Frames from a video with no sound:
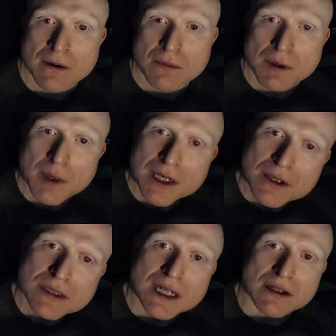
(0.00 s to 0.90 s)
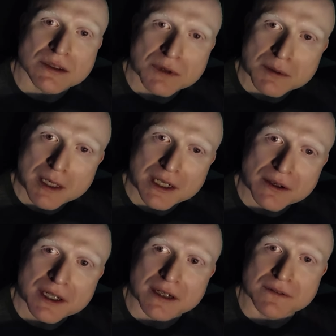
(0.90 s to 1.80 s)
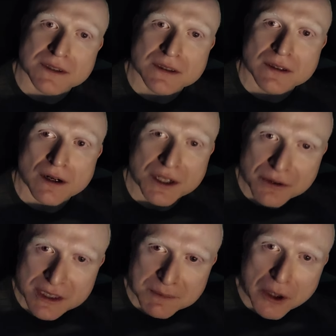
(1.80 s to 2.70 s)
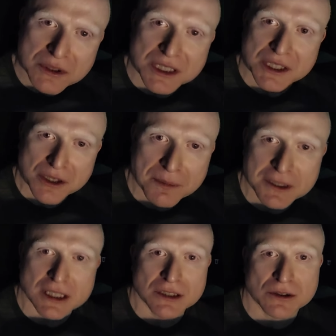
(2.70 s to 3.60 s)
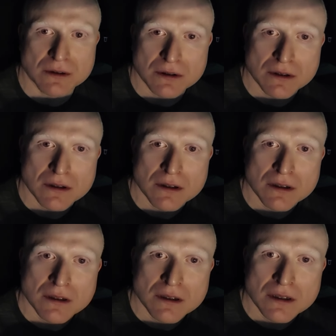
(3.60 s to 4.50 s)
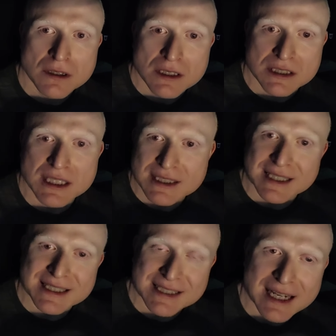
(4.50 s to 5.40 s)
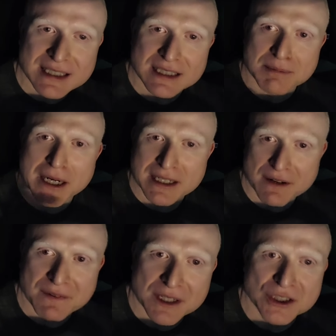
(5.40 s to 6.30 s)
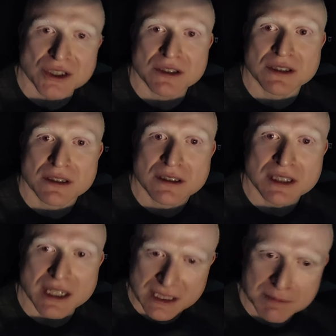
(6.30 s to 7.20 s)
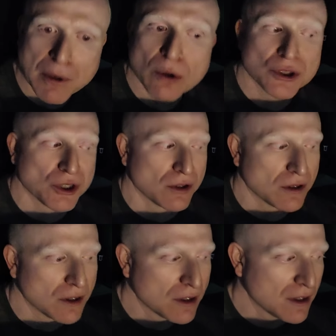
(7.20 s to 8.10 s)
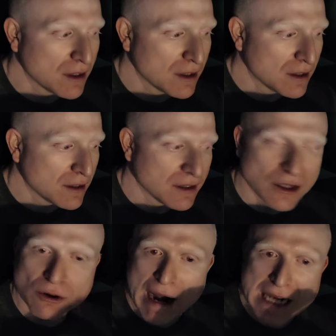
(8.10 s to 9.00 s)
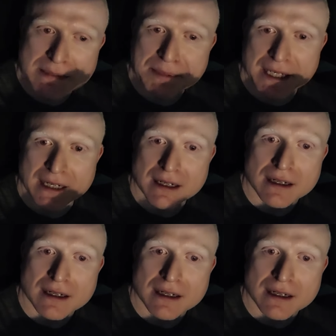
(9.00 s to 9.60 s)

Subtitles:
What about your talents? What about your gifts? Are you exposing your potential? You see, success is by definition the exposure, the grasping,